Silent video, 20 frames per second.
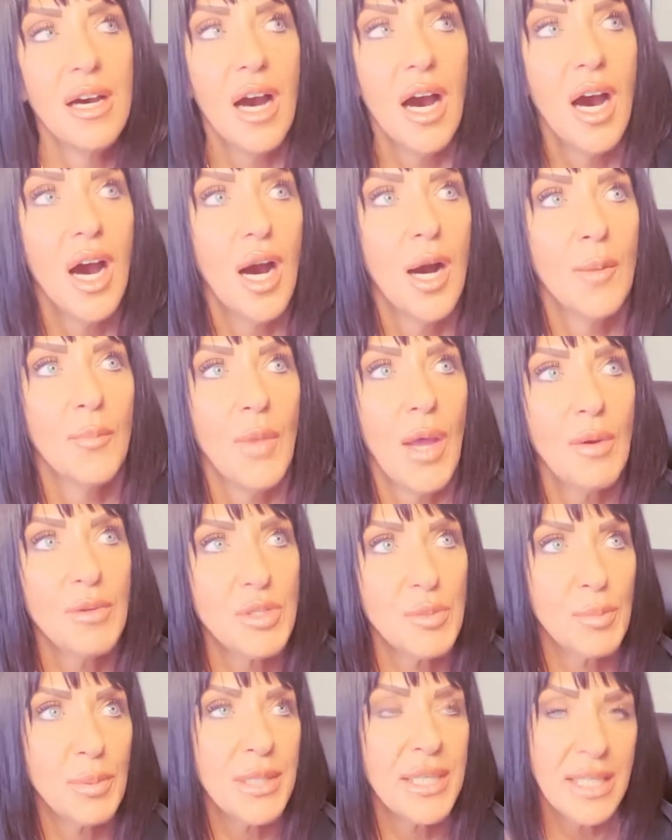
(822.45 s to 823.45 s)
Um, I was
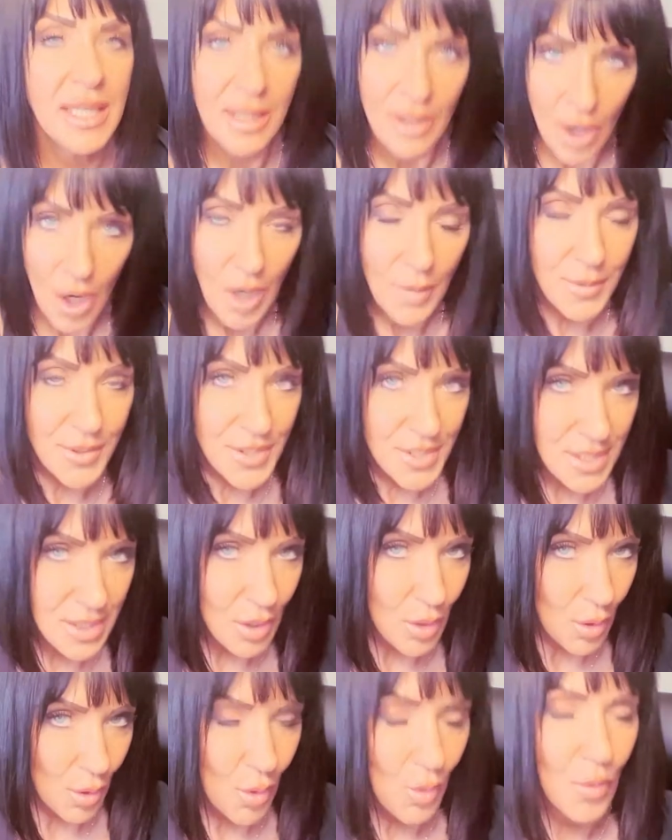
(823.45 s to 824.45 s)
bleeding almost the
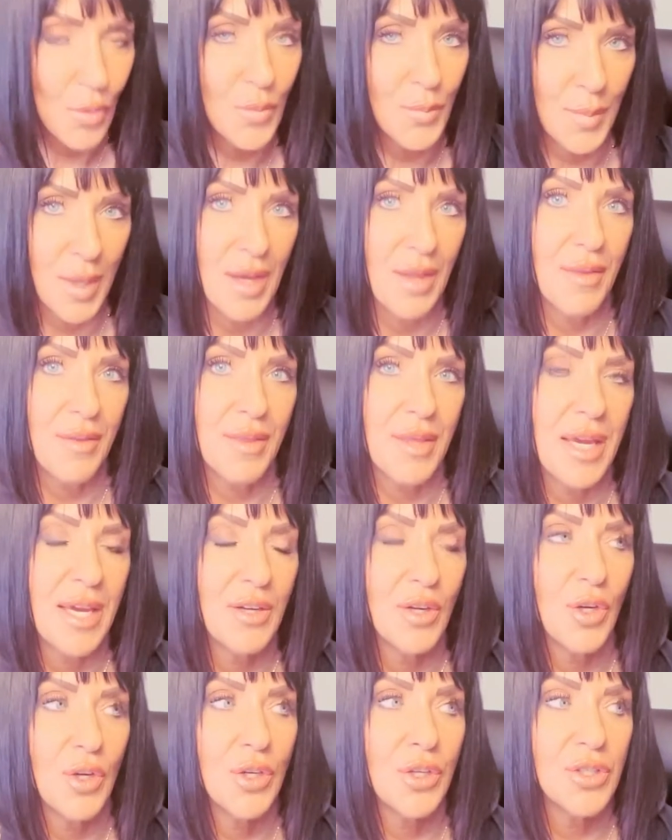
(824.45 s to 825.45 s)
whole month,
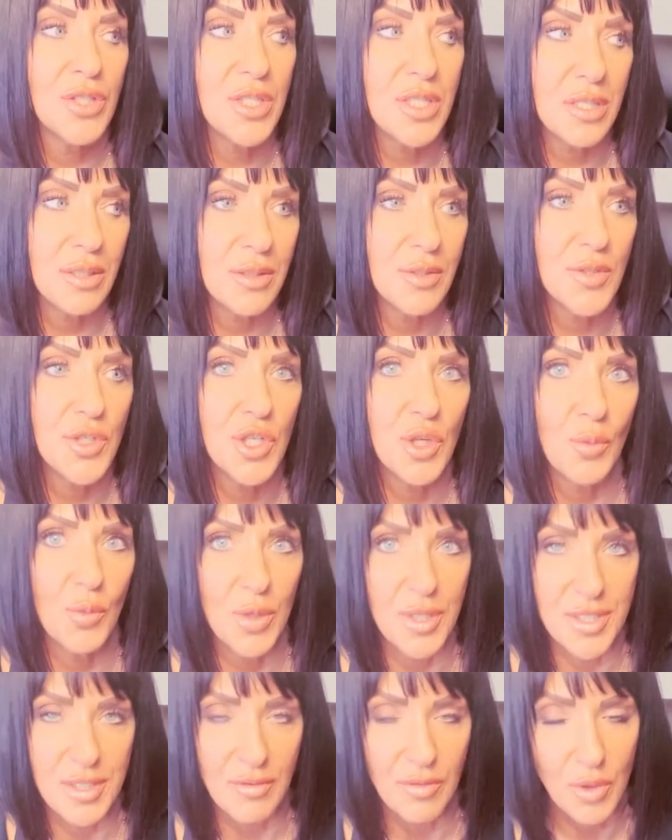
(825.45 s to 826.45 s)
and her solution
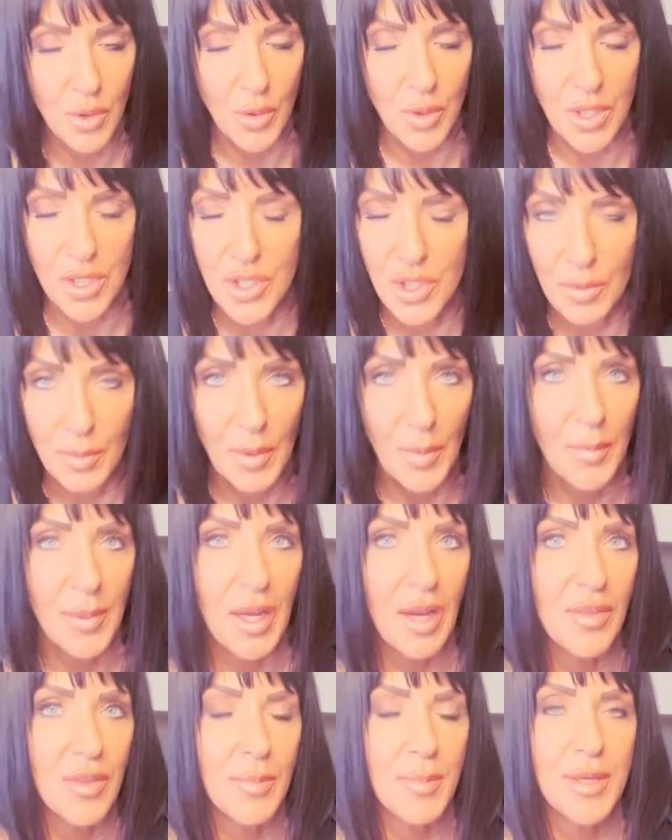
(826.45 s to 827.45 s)
was, of course, to put me
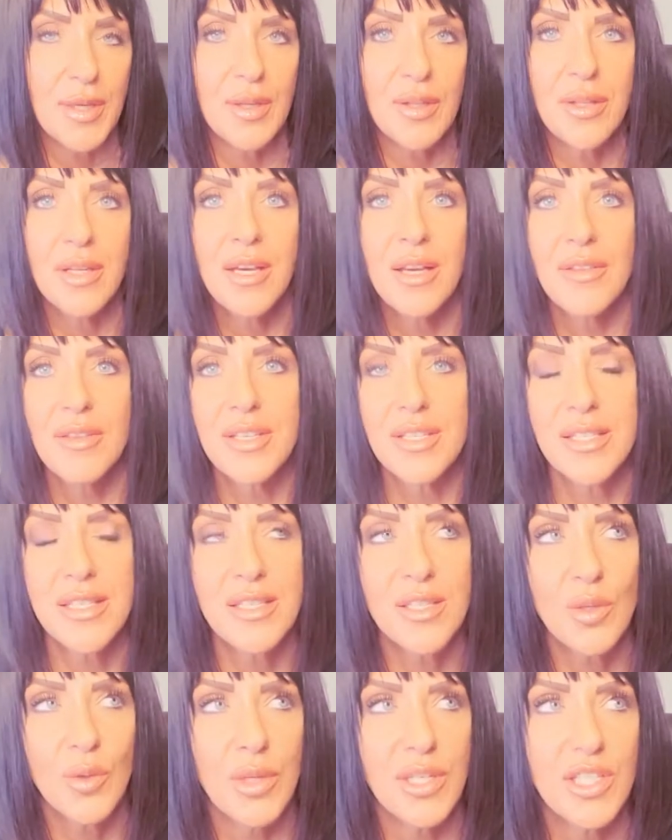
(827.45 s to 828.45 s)
on the pill. This
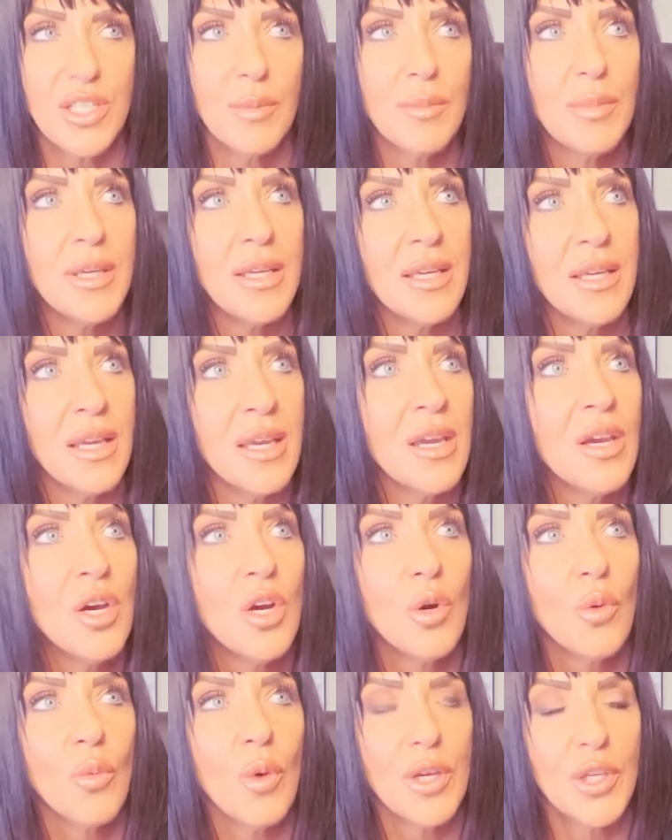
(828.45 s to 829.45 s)
is going to be
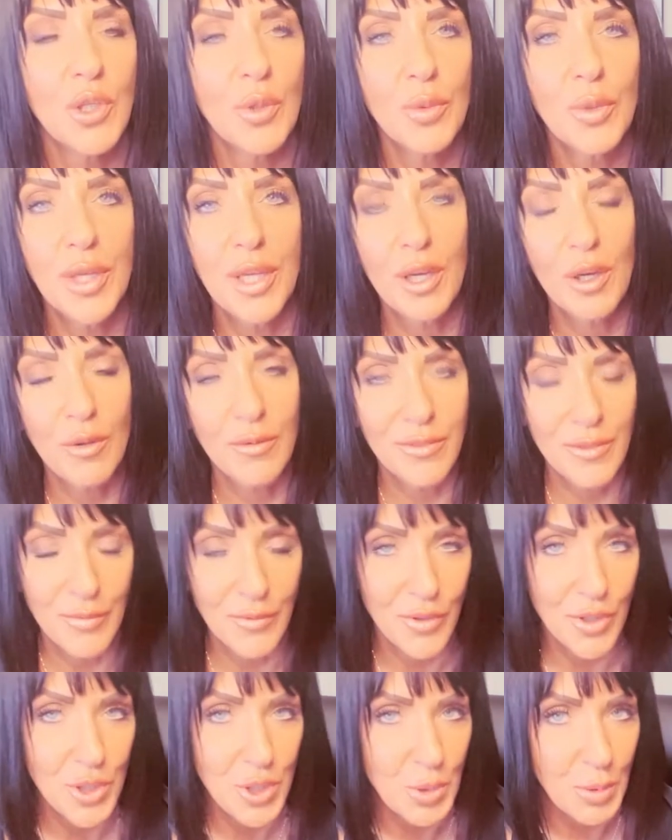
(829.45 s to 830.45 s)
what you will hear from
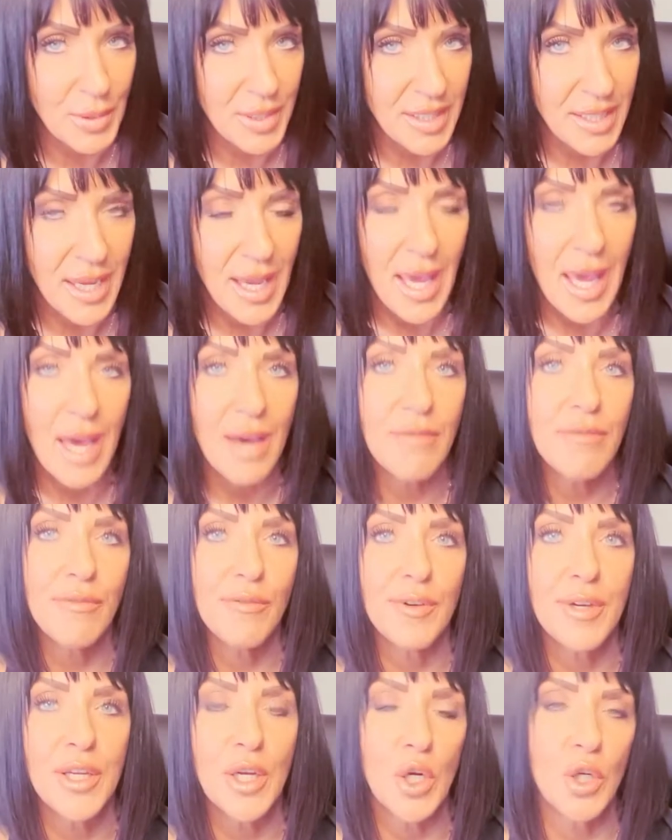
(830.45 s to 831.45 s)
virtually
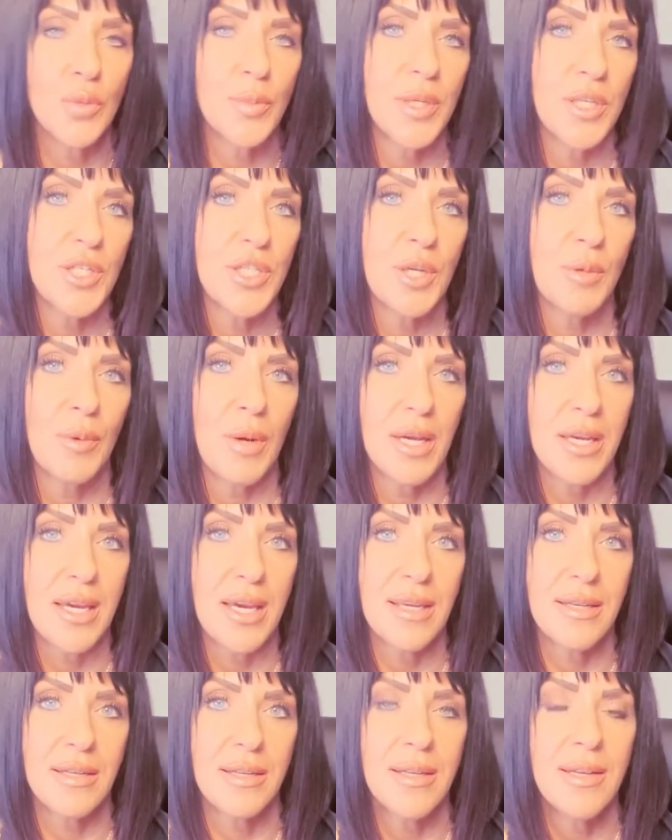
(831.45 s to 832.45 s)
every
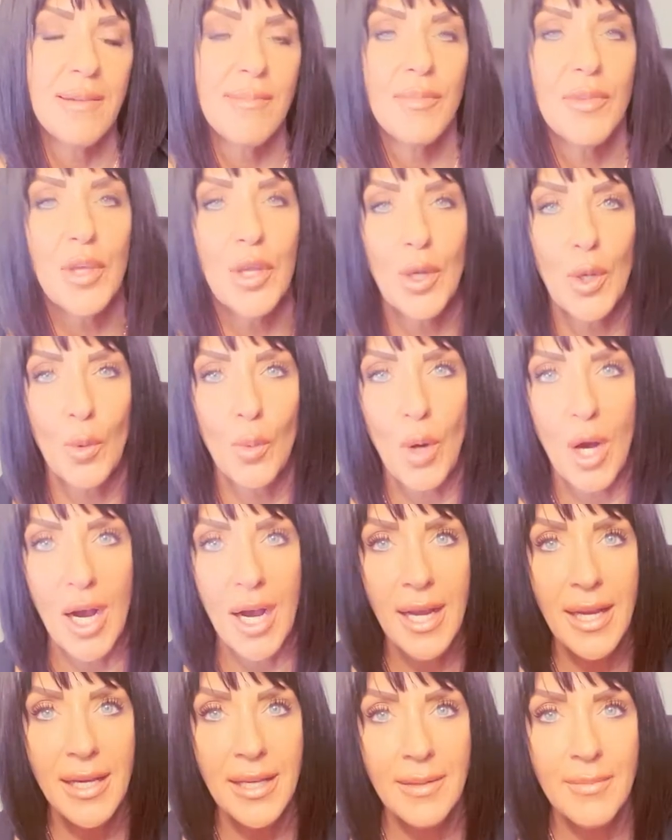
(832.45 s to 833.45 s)
OBGYN. You know
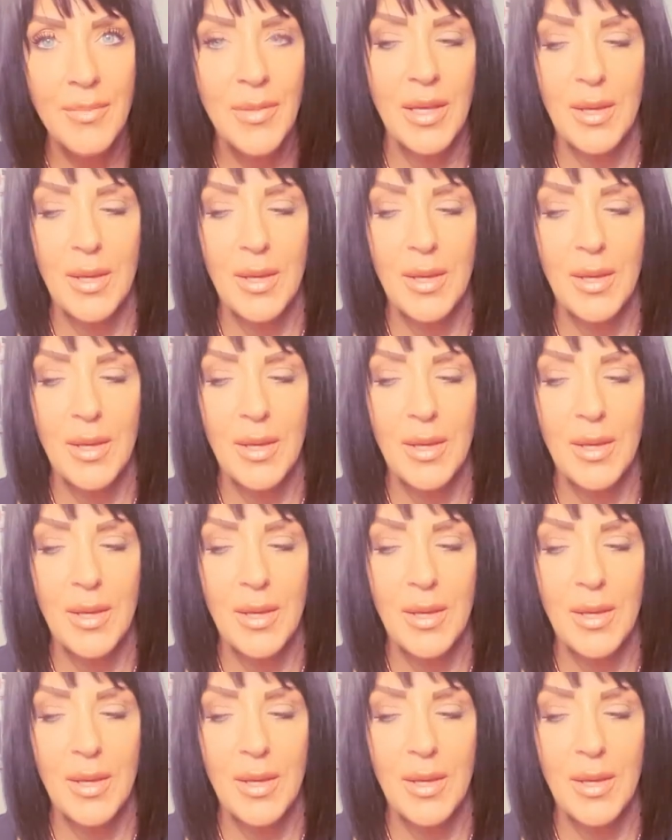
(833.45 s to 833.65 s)
why?